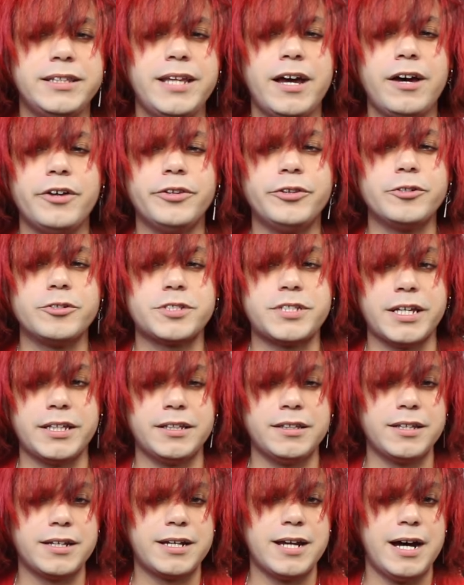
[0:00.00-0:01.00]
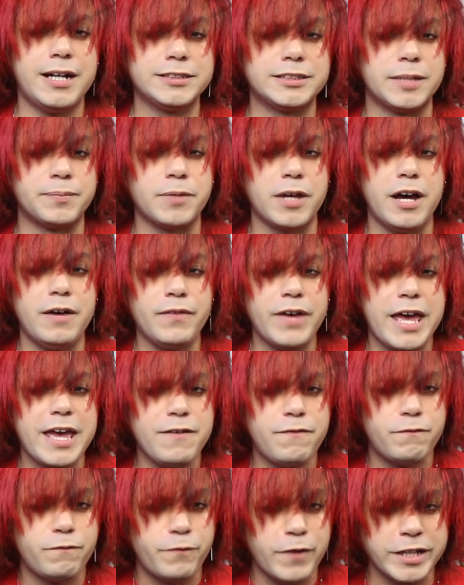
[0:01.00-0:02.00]
not understanding the concept of a
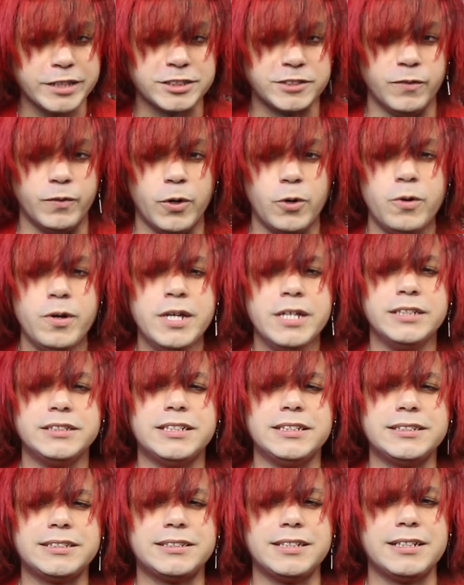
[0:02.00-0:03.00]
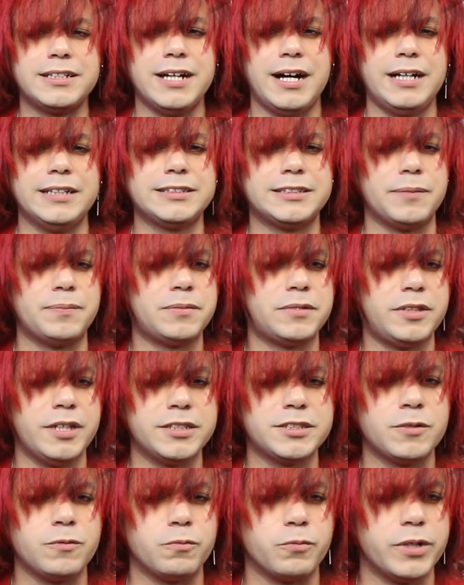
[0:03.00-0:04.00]
festival since the concept
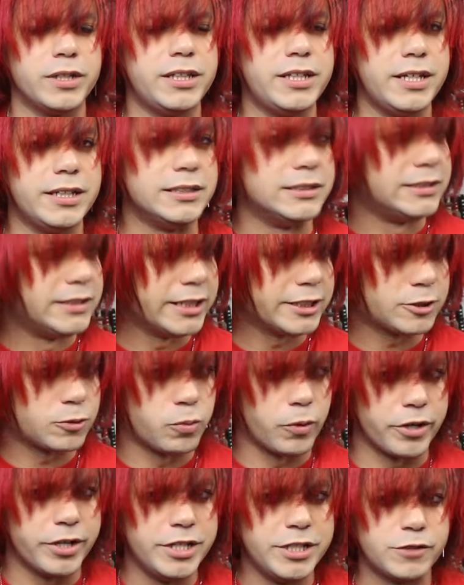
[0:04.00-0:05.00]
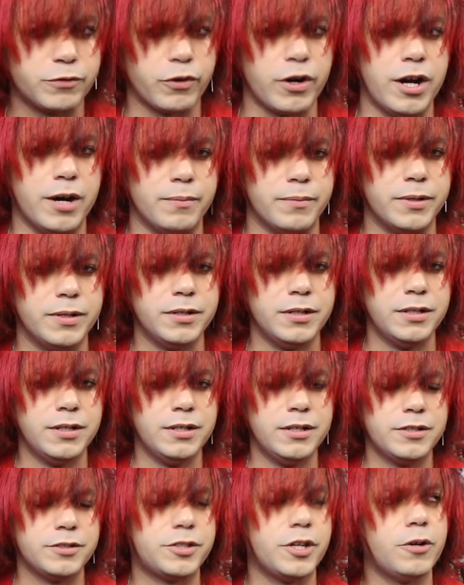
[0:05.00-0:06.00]
doesn't really exist where he's from.
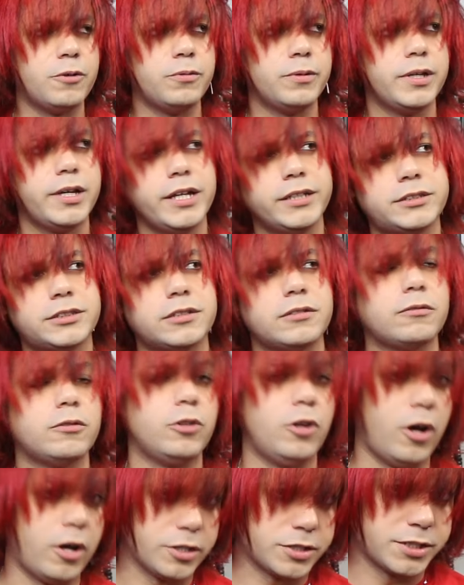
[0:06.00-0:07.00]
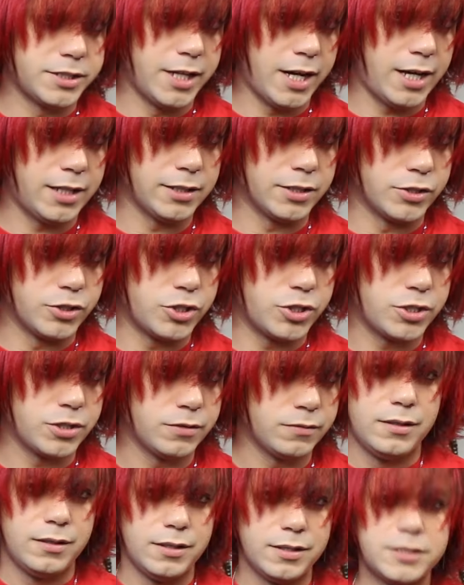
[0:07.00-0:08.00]
So it's lost knowledge.
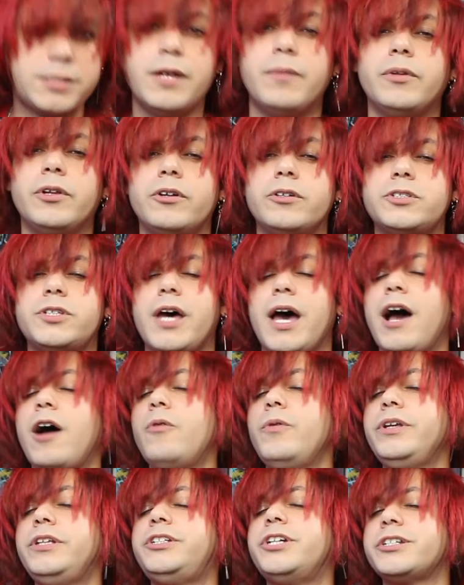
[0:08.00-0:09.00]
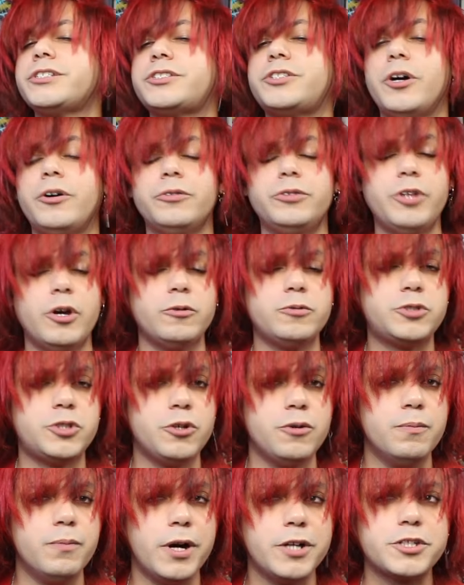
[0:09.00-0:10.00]
Similar to how we just don't know
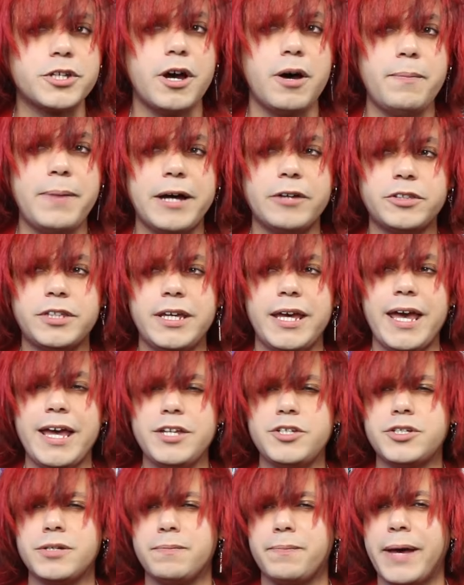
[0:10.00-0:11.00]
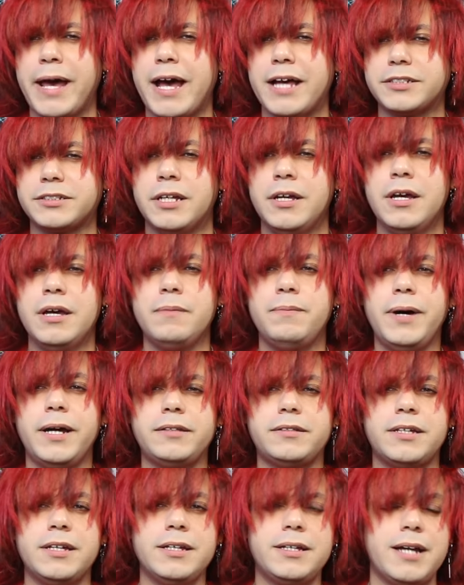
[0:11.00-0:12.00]
too much about the ancient past,
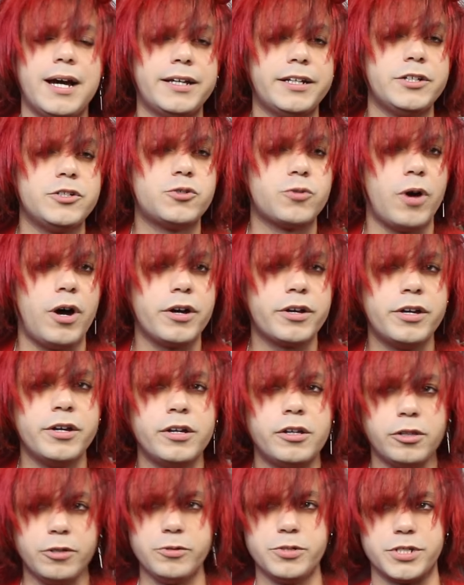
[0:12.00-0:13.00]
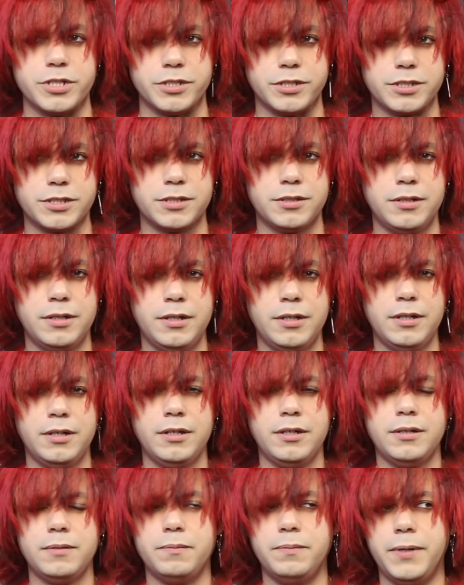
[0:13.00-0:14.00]
but can kind of draw conclusions.
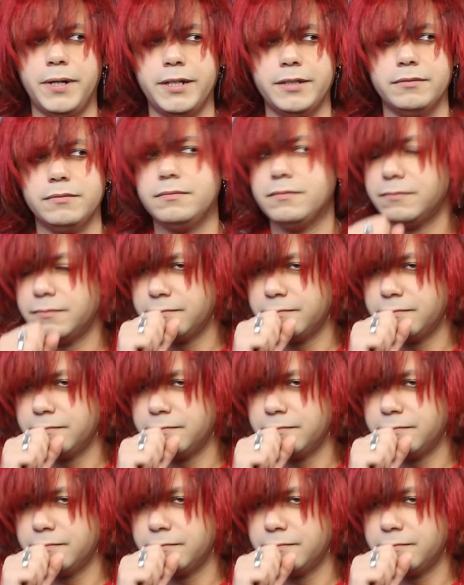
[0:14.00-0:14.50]
But